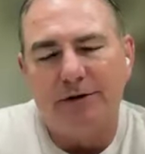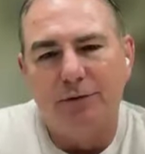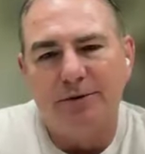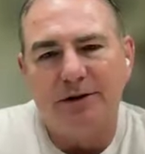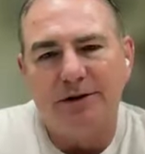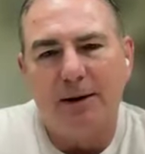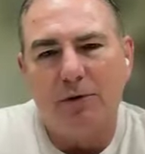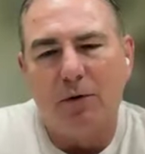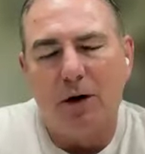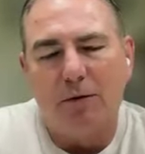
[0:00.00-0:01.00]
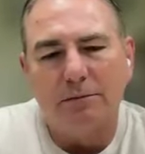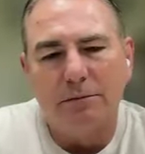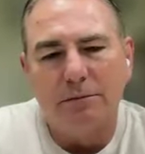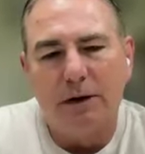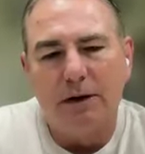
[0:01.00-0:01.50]
And this group just kept
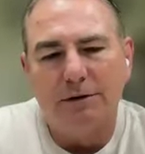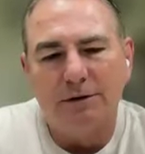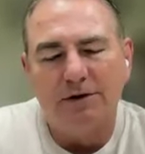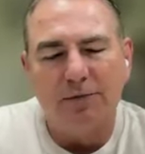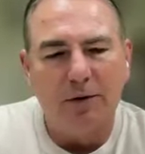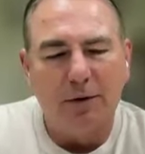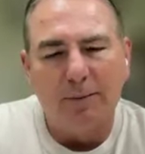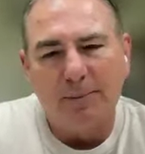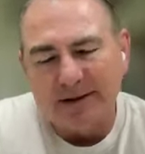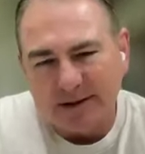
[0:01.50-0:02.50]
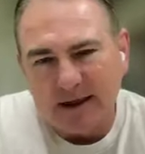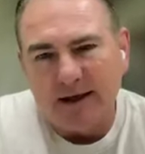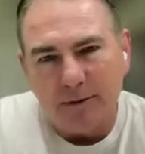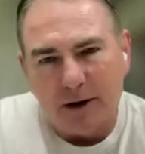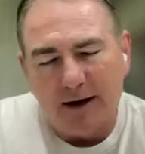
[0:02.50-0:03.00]
growing uh, Deuce. We were the
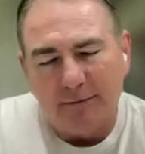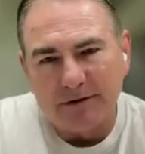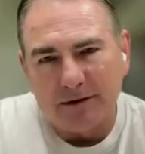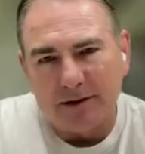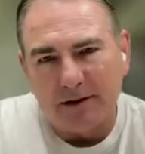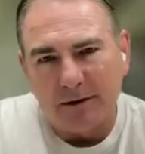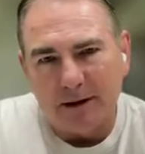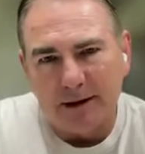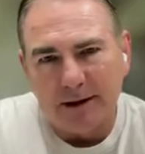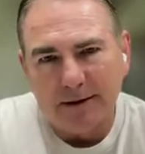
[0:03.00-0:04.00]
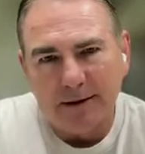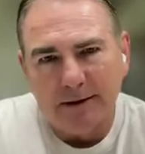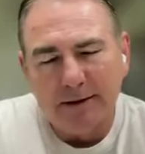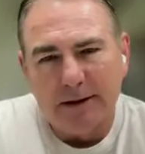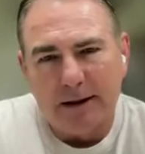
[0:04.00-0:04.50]
best team, obviously, in our
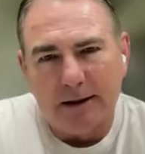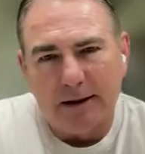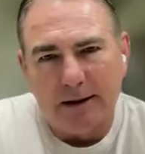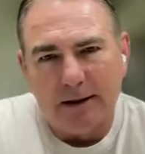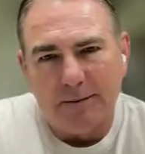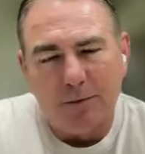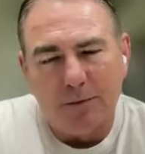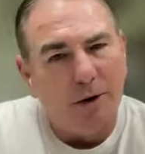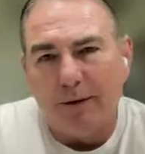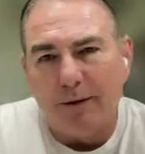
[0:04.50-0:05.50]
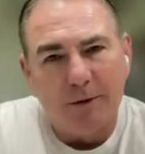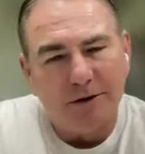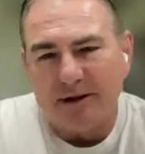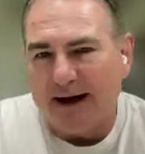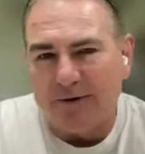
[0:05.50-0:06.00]
league, uh, but we
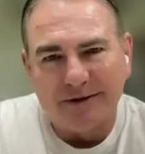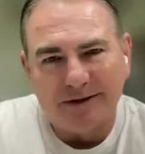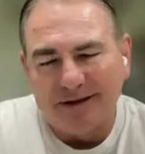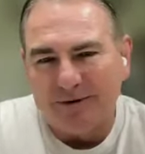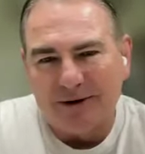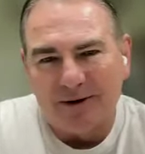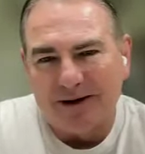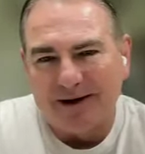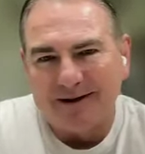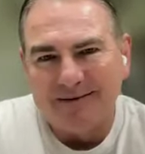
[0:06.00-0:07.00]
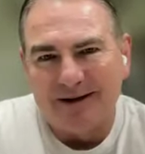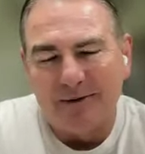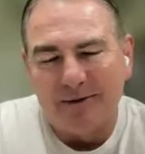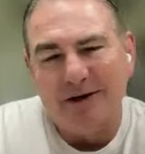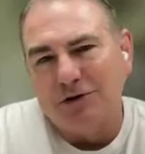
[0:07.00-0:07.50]
won the most talented team in our league.
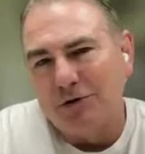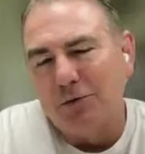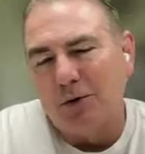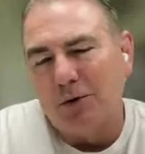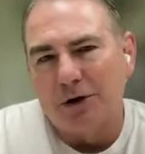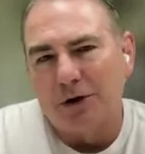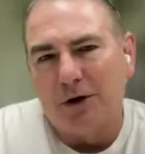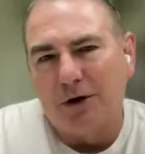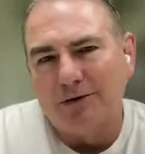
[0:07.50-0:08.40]
Uh, we had two really okay.